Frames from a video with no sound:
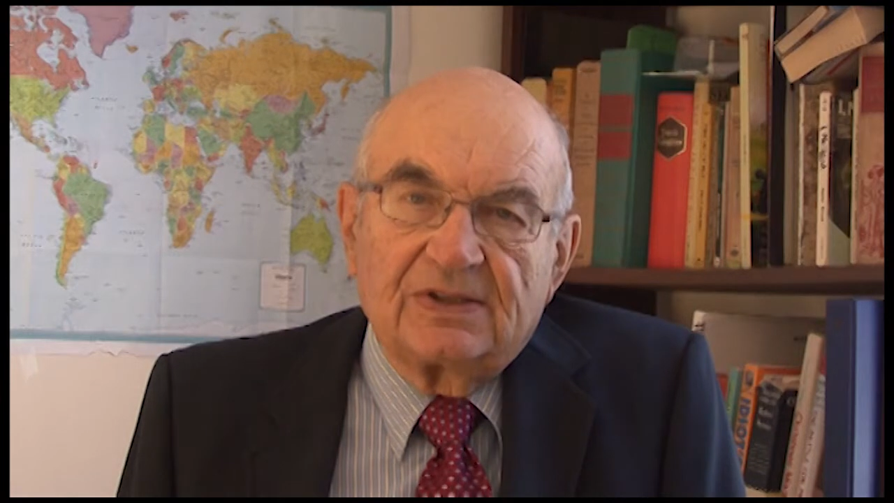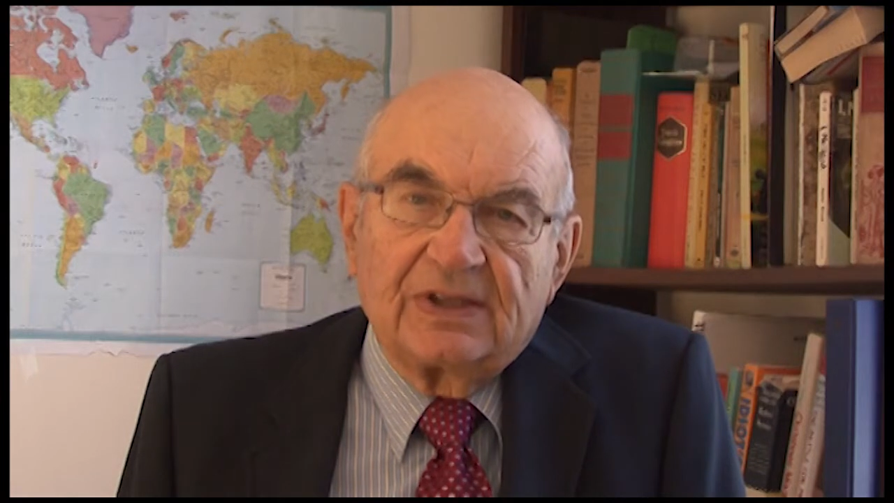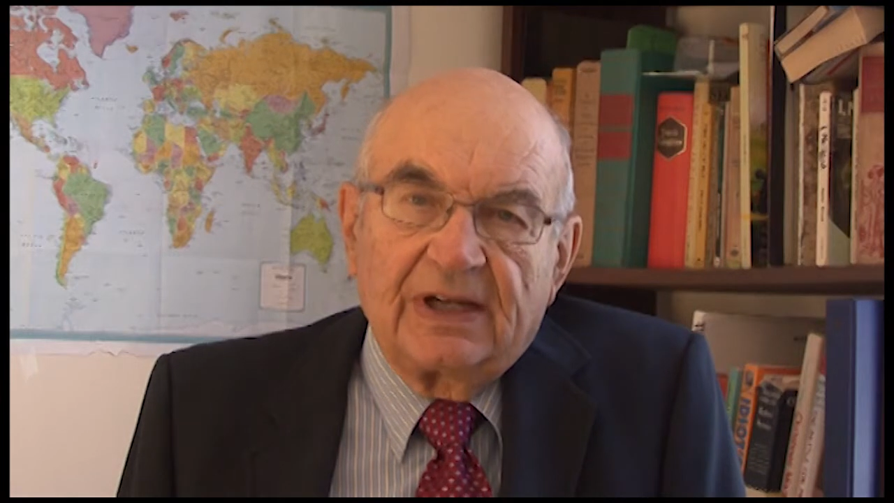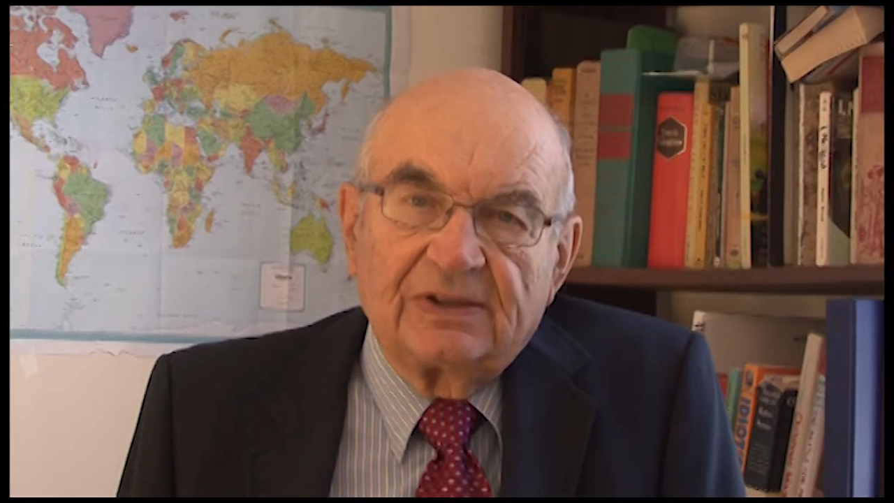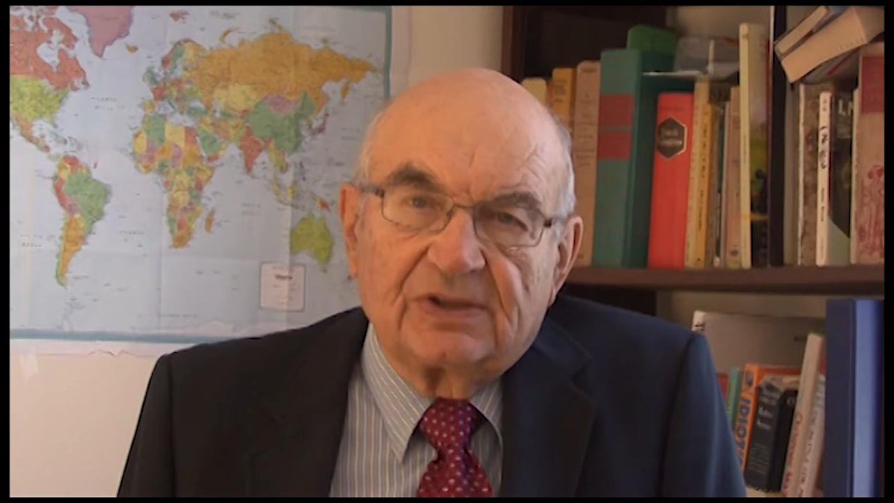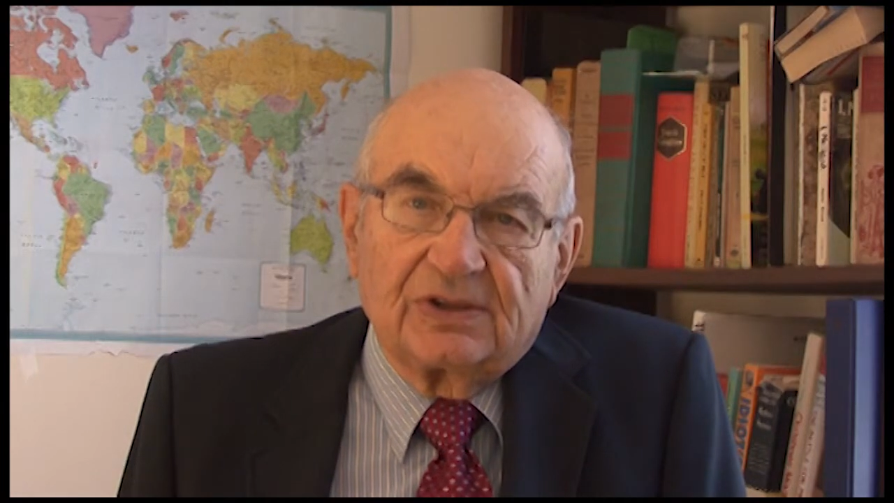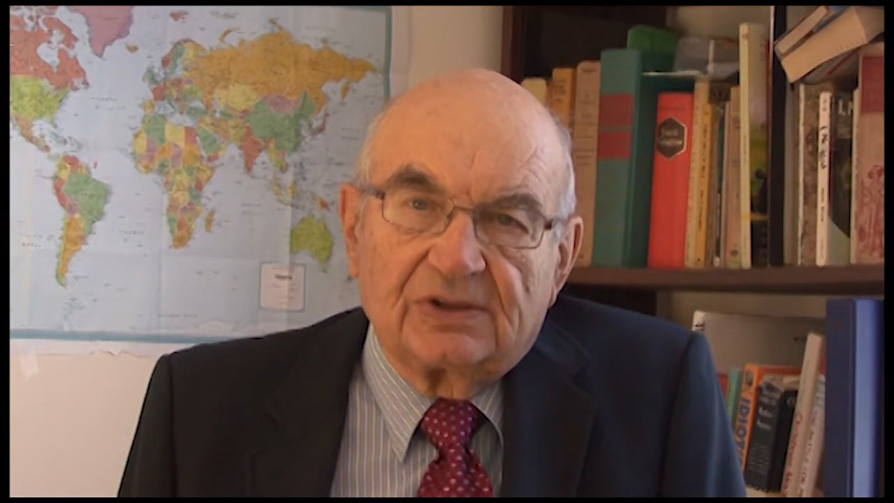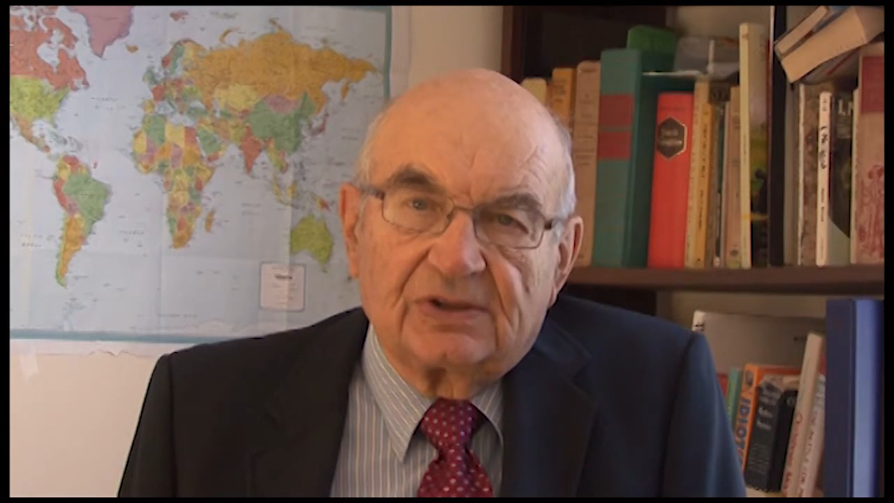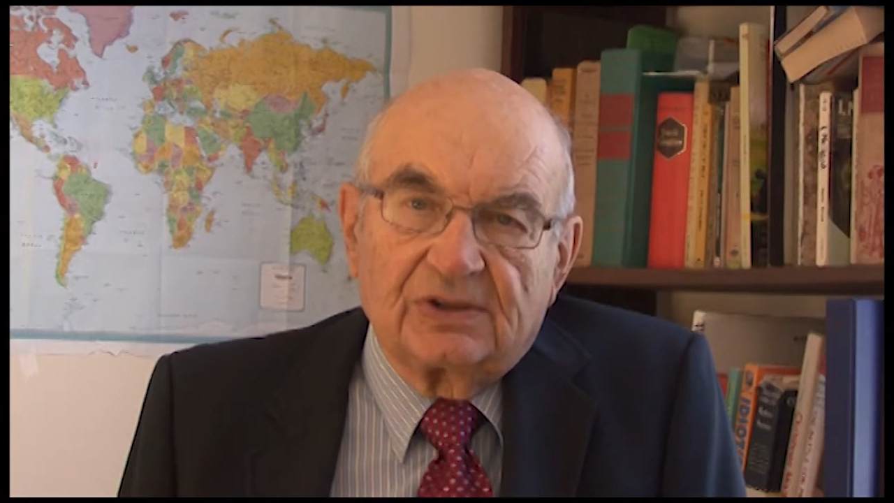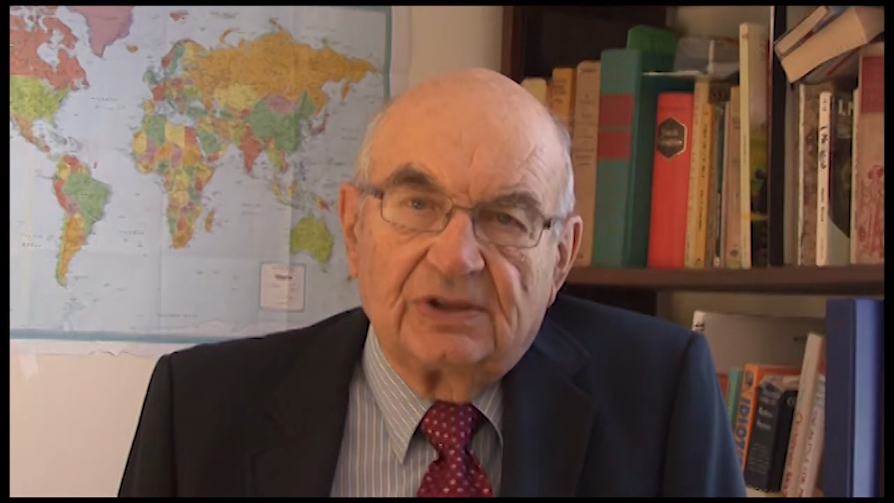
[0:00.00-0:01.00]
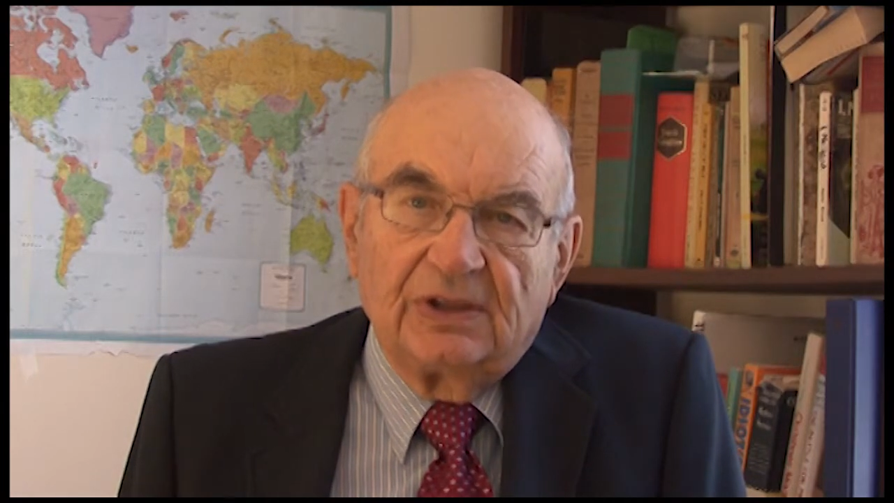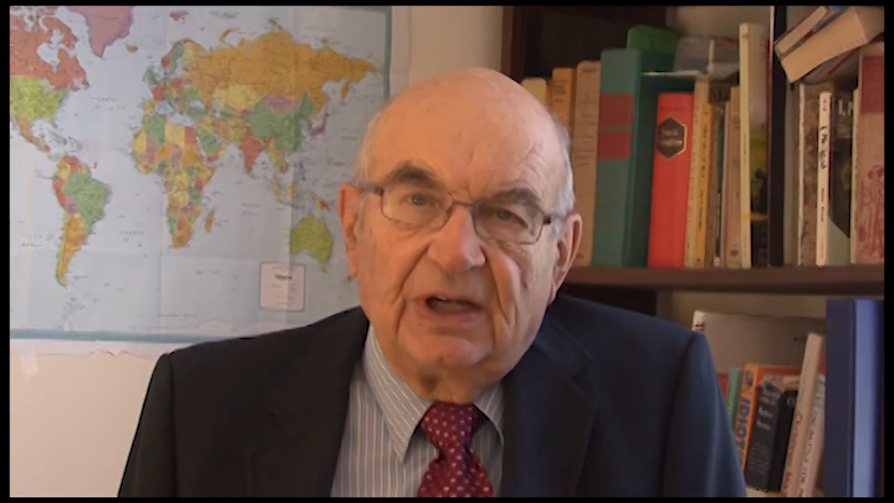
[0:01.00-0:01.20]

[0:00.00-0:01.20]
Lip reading: census,